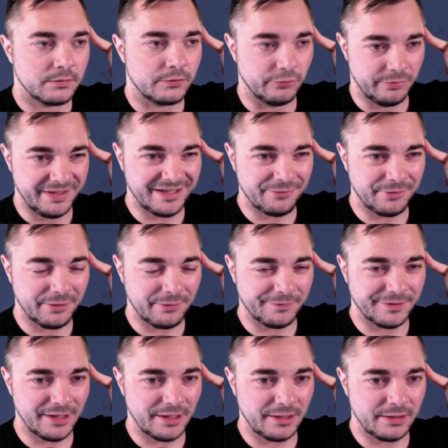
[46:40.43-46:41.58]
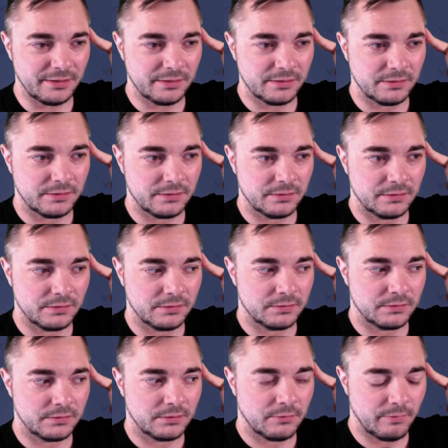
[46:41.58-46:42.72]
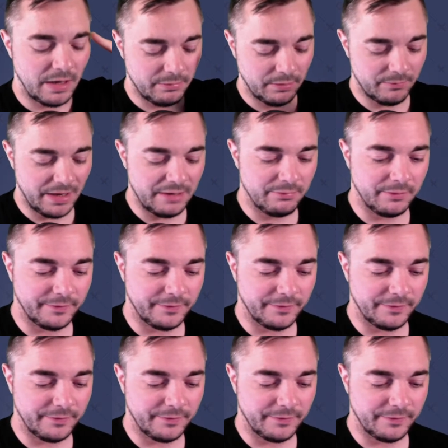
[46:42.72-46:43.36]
Do we get rid of the gunner? Maybe